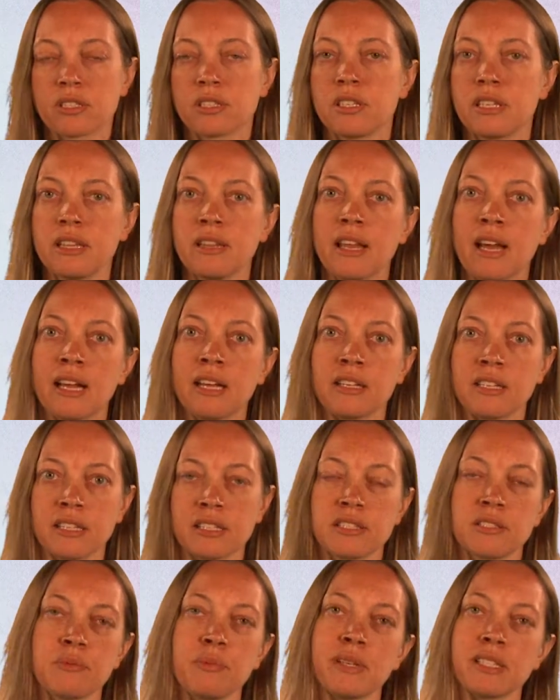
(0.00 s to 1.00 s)
in that
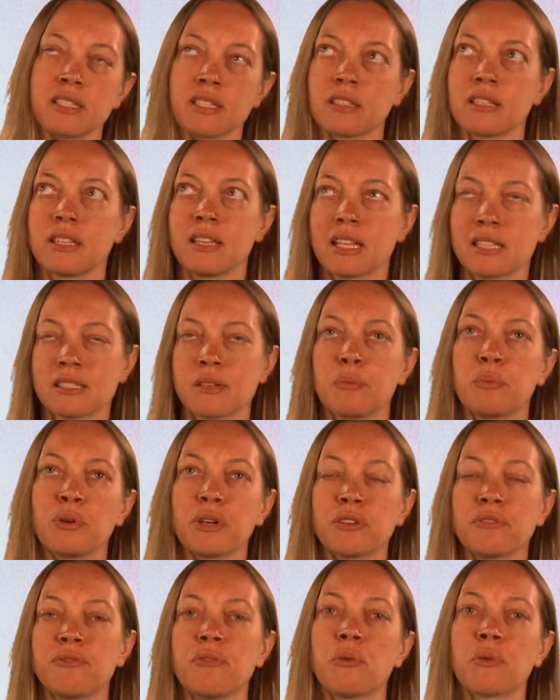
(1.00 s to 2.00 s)
it's basically that's a
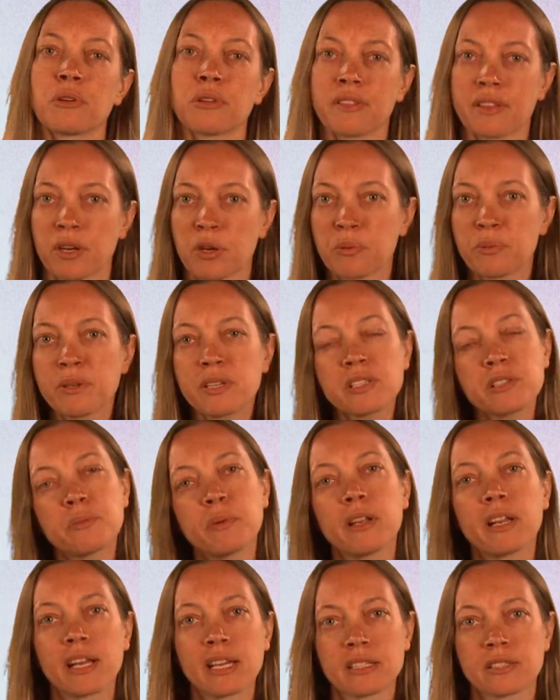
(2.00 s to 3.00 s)
book for therapists,
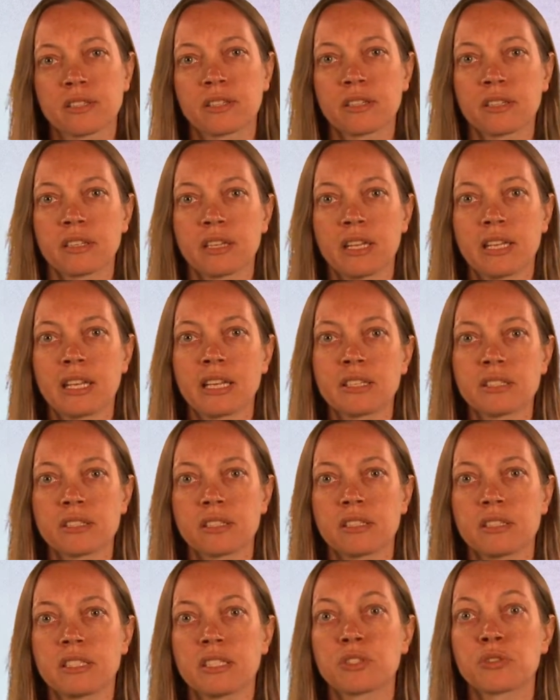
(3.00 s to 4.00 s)
but it has a, a nice
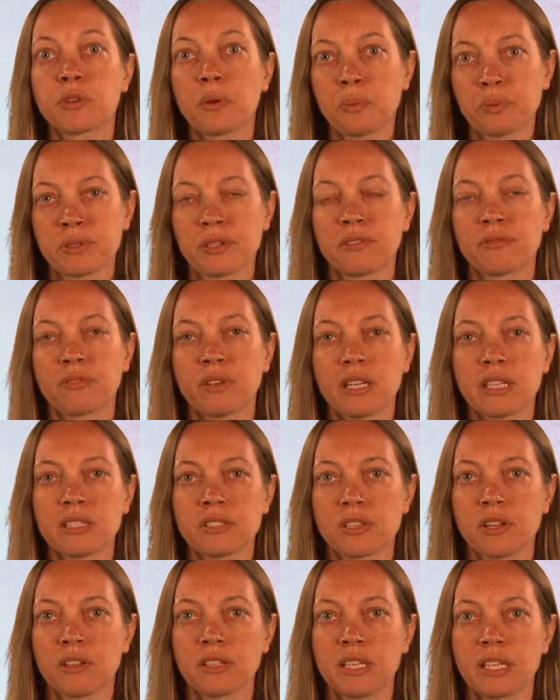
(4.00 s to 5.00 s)
description of
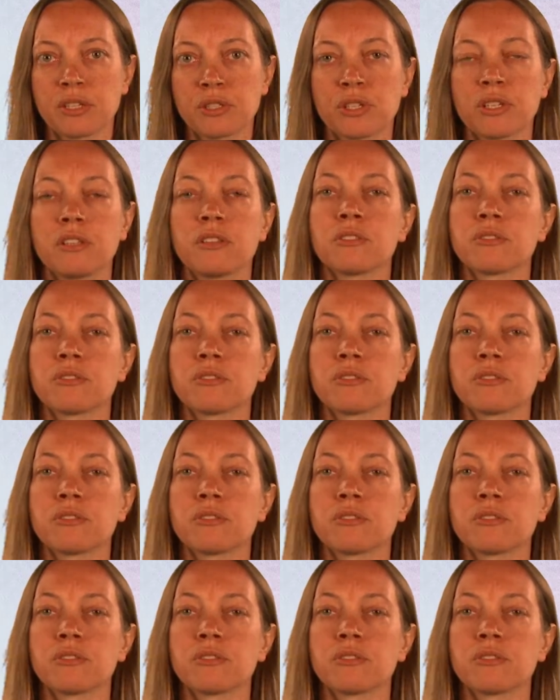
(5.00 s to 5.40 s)
reconsolidation.